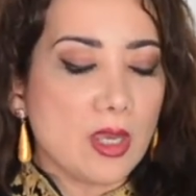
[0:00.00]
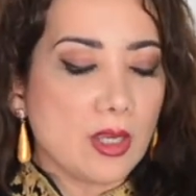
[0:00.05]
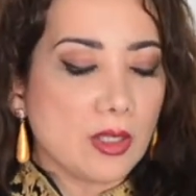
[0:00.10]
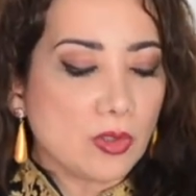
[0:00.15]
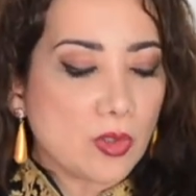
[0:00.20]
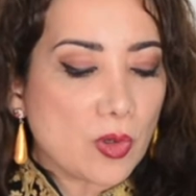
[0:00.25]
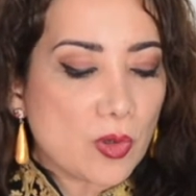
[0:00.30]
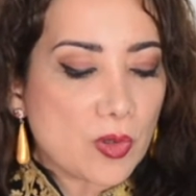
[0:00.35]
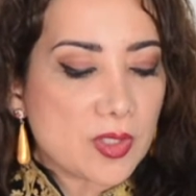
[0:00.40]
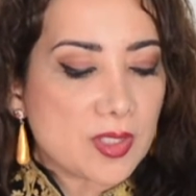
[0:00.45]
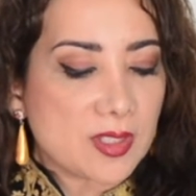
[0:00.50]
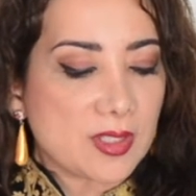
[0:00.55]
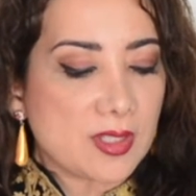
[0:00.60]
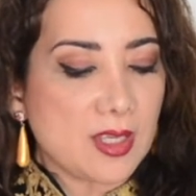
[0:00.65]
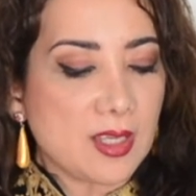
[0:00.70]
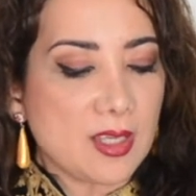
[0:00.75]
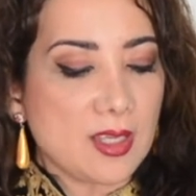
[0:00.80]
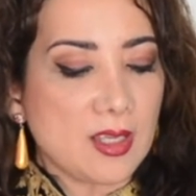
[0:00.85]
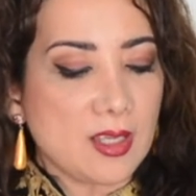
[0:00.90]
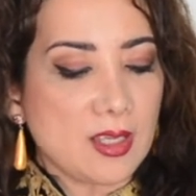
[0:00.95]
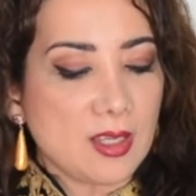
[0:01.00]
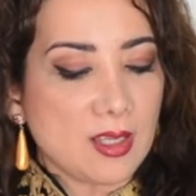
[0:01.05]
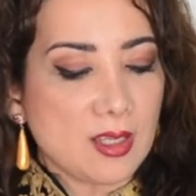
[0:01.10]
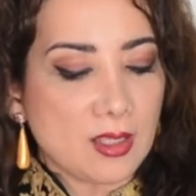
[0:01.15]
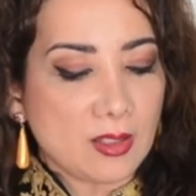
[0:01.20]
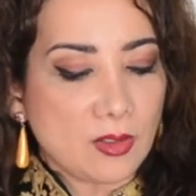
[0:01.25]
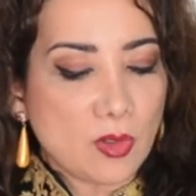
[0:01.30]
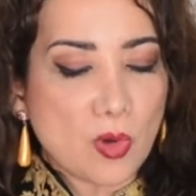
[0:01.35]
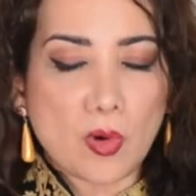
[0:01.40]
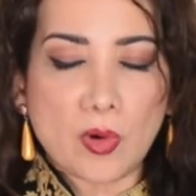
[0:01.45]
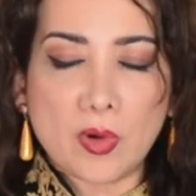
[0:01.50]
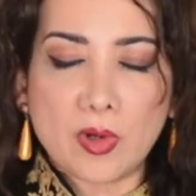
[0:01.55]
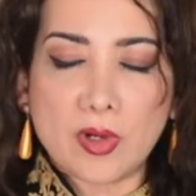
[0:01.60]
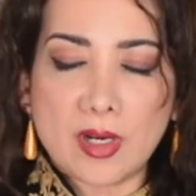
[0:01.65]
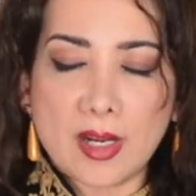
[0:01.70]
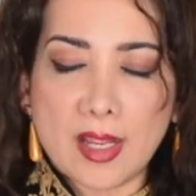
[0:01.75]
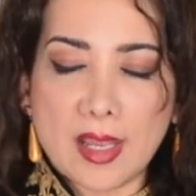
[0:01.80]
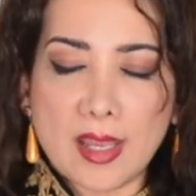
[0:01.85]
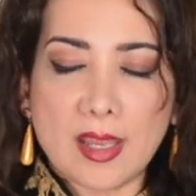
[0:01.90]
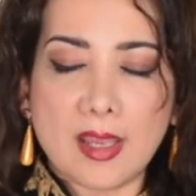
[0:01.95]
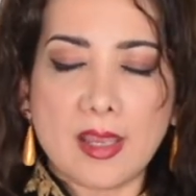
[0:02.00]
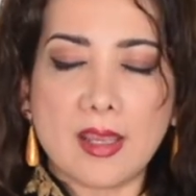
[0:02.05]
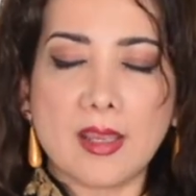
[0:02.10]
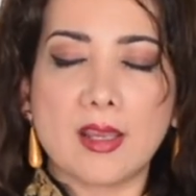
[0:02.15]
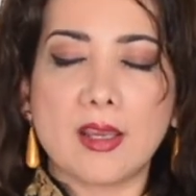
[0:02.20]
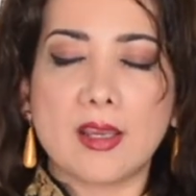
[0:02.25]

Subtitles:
do si do re